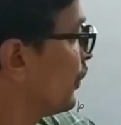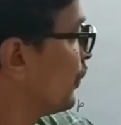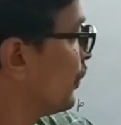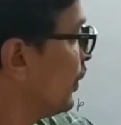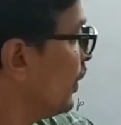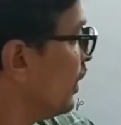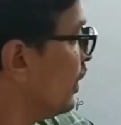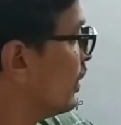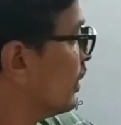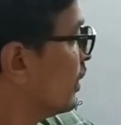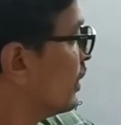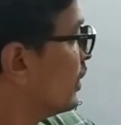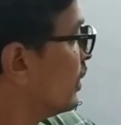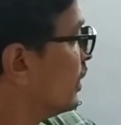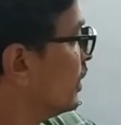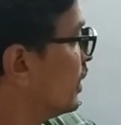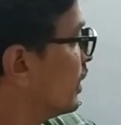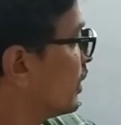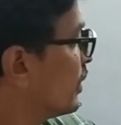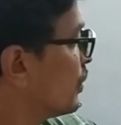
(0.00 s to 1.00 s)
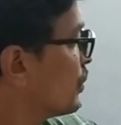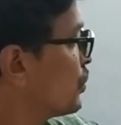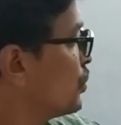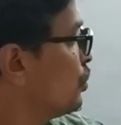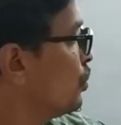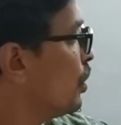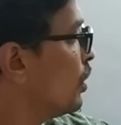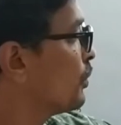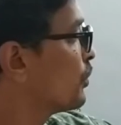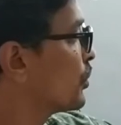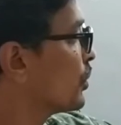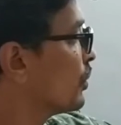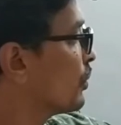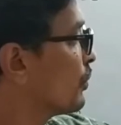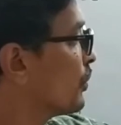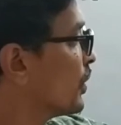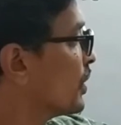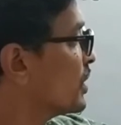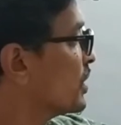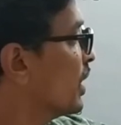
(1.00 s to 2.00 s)
see here, there are two
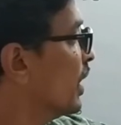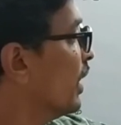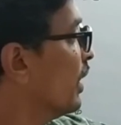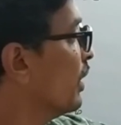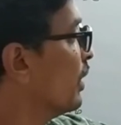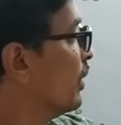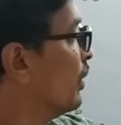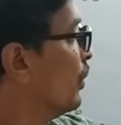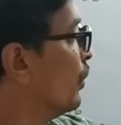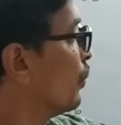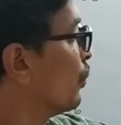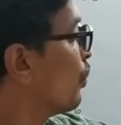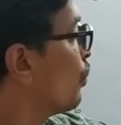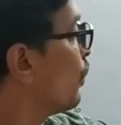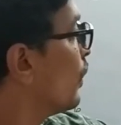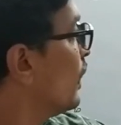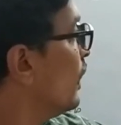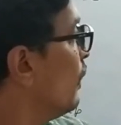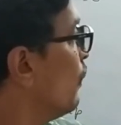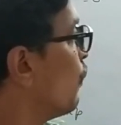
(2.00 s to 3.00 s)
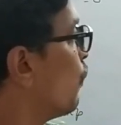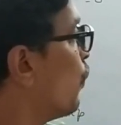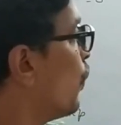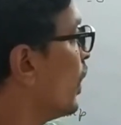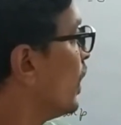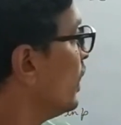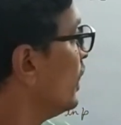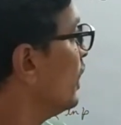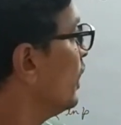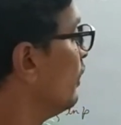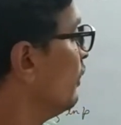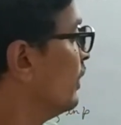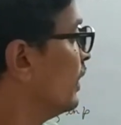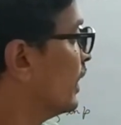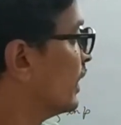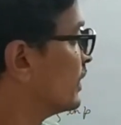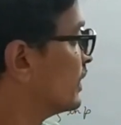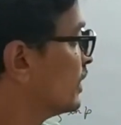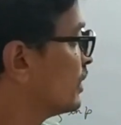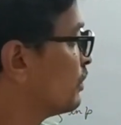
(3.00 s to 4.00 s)
options for chi. So only one thing will
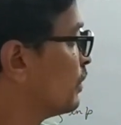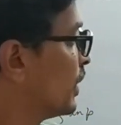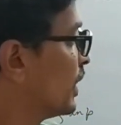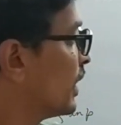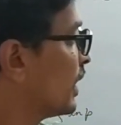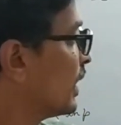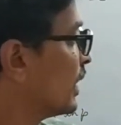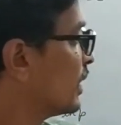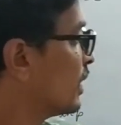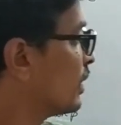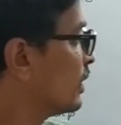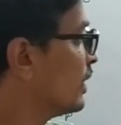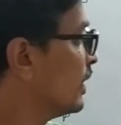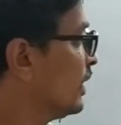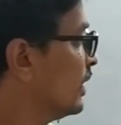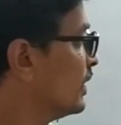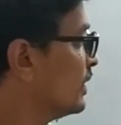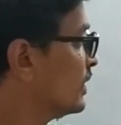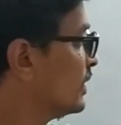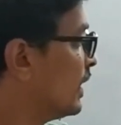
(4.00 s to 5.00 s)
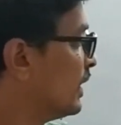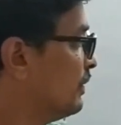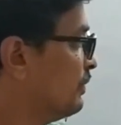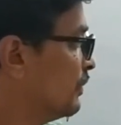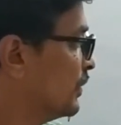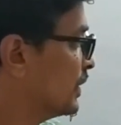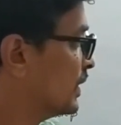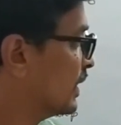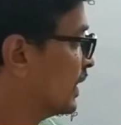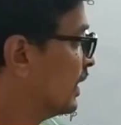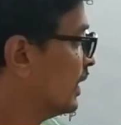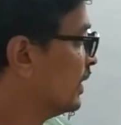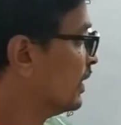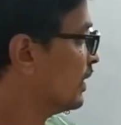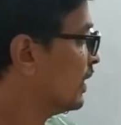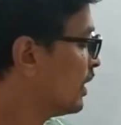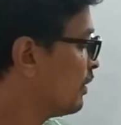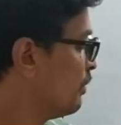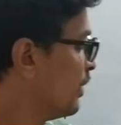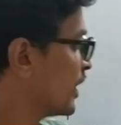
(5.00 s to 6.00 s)
exist because other thing is unphysical.
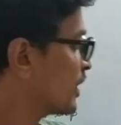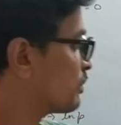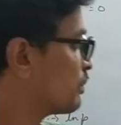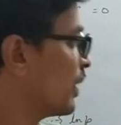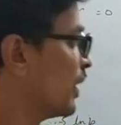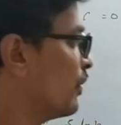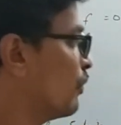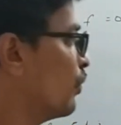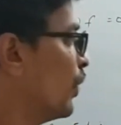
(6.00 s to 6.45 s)
Let me explain